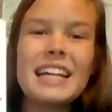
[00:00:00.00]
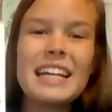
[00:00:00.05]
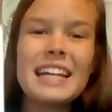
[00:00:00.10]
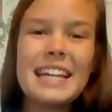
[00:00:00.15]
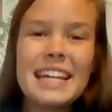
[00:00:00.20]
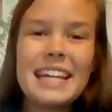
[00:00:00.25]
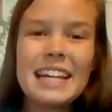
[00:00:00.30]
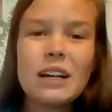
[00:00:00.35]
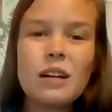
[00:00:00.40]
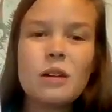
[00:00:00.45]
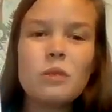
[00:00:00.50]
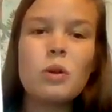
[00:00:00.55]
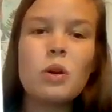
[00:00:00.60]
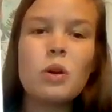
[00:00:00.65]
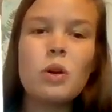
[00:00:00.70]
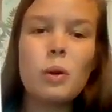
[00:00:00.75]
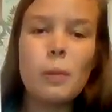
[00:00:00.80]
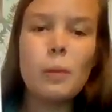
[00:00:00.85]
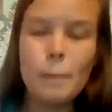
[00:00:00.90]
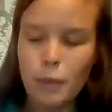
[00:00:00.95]

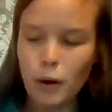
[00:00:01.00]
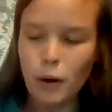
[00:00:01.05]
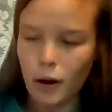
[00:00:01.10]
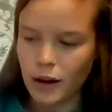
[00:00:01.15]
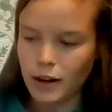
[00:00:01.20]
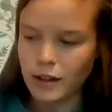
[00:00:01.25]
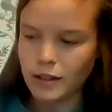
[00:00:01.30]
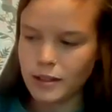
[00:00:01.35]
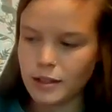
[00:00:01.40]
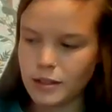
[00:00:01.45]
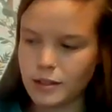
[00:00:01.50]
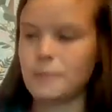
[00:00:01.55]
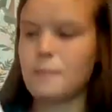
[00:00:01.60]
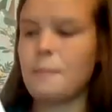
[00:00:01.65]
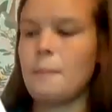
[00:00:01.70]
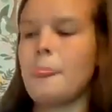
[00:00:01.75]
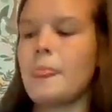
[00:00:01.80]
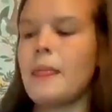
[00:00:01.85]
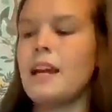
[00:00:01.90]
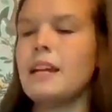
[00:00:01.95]
equal parts.
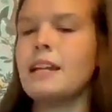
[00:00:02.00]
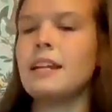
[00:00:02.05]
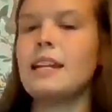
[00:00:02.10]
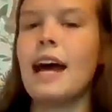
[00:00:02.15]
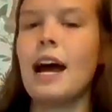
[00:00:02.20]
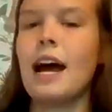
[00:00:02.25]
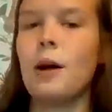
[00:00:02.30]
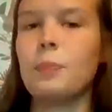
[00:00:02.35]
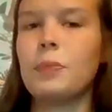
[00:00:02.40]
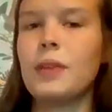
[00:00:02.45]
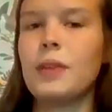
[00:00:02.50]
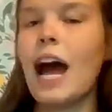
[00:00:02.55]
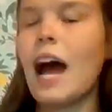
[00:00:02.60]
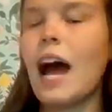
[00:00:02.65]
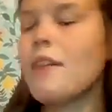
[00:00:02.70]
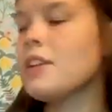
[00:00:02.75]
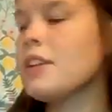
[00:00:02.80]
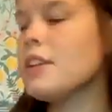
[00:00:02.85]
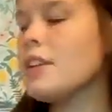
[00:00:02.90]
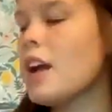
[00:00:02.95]
Now, I
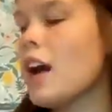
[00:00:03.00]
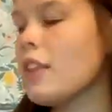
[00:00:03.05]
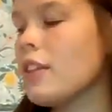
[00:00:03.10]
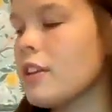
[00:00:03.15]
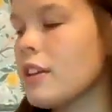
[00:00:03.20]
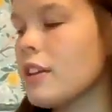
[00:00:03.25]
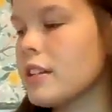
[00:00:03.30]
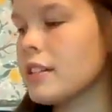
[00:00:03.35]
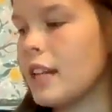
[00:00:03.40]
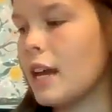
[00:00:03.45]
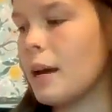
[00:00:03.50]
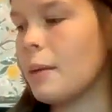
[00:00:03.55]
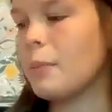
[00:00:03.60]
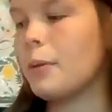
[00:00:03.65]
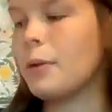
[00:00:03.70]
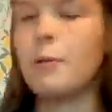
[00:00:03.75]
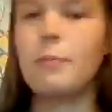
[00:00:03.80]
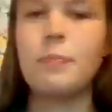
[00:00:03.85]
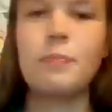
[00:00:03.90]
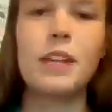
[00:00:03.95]
have another
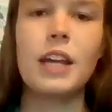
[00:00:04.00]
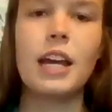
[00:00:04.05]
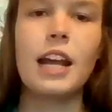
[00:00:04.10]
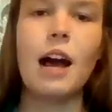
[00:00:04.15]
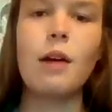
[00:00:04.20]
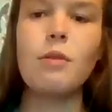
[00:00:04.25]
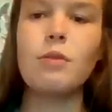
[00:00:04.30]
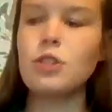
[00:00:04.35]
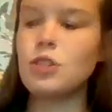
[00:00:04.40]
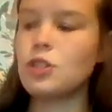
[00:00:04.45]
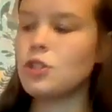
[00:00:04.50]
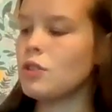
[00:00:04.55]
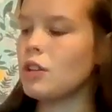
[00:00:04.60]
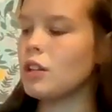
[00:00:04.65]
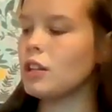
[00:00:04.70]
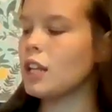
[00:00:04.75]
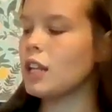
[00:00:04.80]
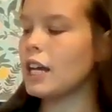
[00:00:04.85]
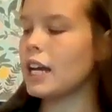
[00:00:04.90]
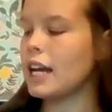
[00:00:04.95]
example, and I want you to
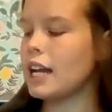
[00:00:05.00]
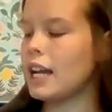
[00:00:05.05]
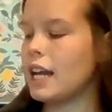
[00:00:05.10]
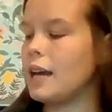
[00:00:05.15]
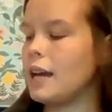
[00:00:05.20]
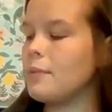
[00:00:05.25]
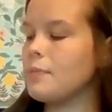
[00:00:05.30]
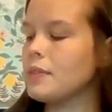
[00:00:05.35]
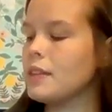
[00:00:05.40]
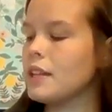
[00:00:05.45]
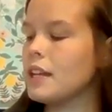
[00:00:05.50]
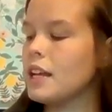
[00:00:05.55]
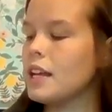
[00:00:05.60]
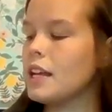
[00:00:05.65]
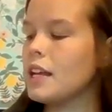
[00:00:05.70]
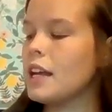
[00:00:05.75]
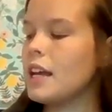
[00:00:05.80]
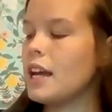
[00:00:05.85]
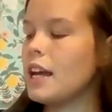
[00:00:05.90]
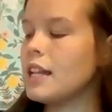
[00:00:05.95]
look at it
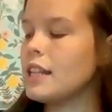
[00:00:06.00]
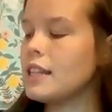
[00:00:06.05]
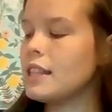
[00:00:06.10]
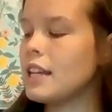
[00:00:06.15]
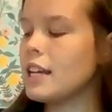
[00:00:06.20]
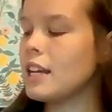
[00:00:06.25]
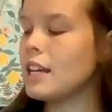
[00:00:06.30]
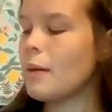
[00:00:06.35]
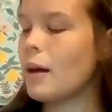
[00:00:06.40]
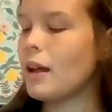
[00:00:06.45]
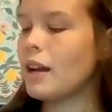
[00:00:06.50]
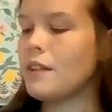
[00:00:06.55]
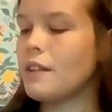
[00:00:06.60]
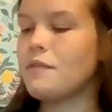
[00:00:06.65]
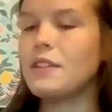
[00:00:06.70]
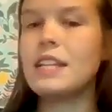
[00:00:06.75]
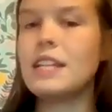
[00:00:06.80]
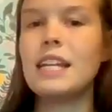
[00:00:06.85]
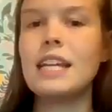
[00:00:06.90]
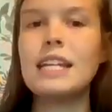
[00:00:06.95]
and think about if
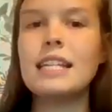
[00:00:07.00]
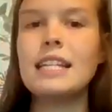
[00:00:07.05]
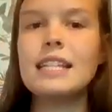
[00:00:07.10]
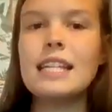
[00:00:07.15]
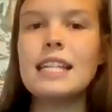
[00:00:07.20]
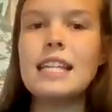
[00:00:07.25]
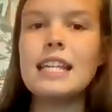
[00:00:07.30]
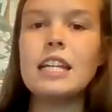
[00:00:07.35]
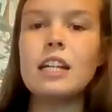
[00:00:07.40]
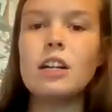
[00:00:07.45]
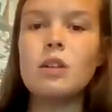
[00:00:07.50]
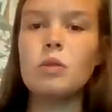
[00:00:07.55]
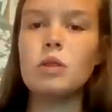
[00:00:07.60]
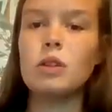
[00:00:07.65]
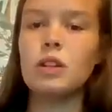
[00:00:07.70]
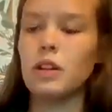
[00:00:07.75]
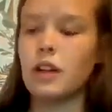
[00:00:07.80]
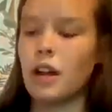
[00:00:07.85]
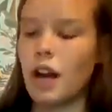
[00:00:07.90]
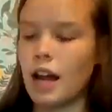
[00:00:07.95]
it is
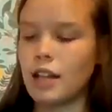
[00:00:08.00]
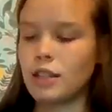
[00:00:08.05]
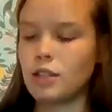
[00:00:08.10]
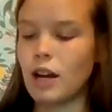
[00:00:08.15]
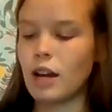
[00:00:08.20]
equal or not.